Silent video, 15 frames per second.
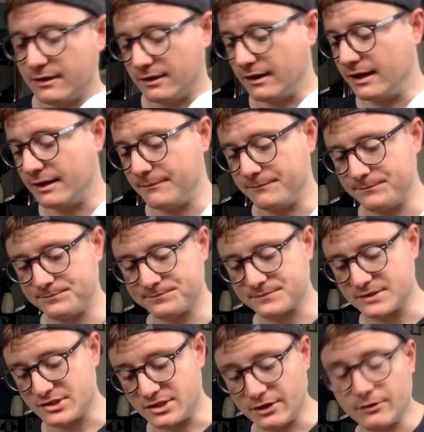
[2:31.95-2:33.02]
Um,
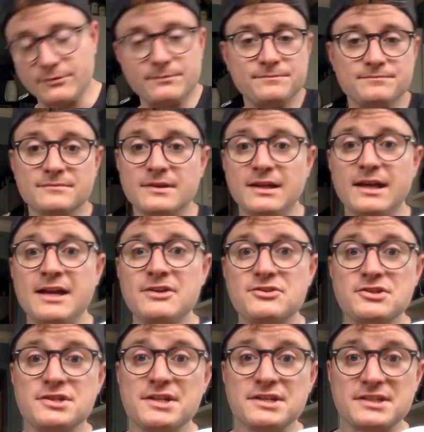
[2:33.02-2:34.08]
so,
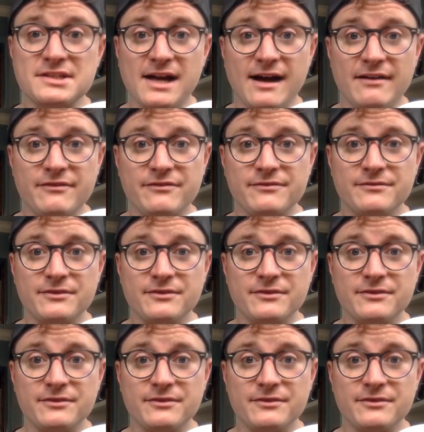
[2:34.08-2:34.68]
interesting stuff.